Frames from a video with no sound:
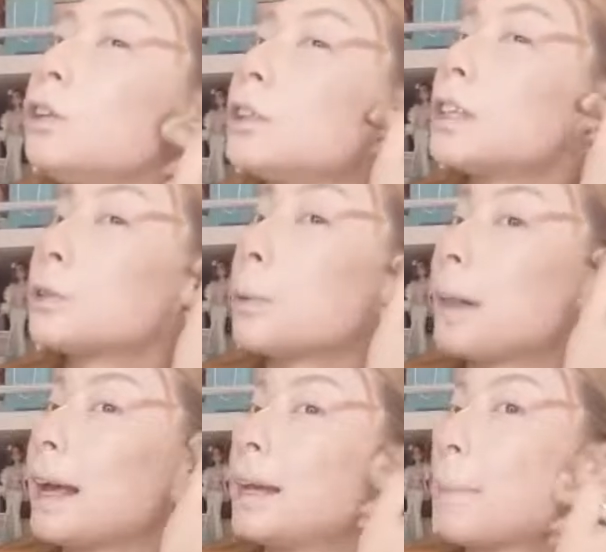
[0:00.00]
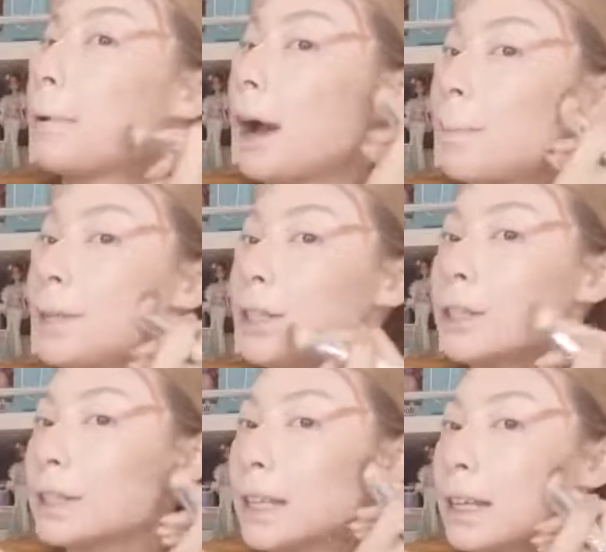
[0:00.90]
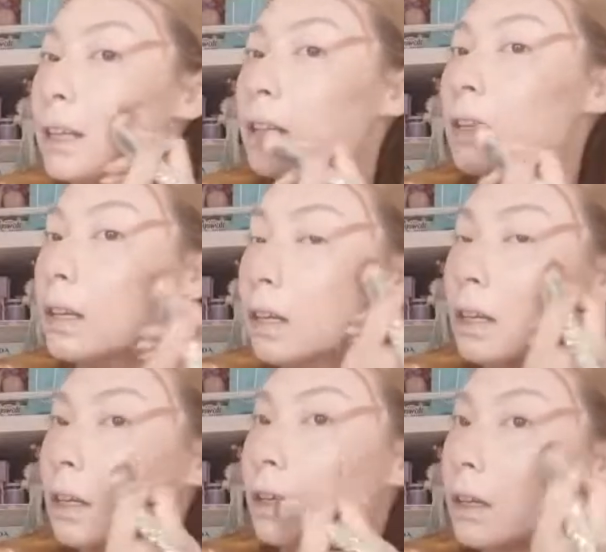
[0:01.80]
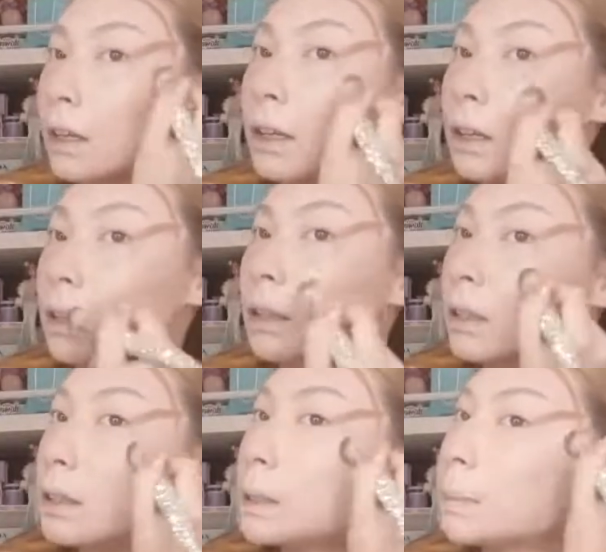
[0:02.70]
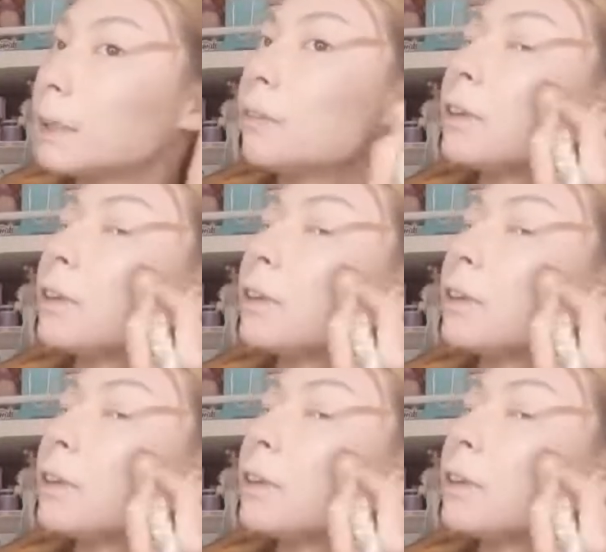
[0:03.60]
could use it to apply a primer to your skin. It's pretty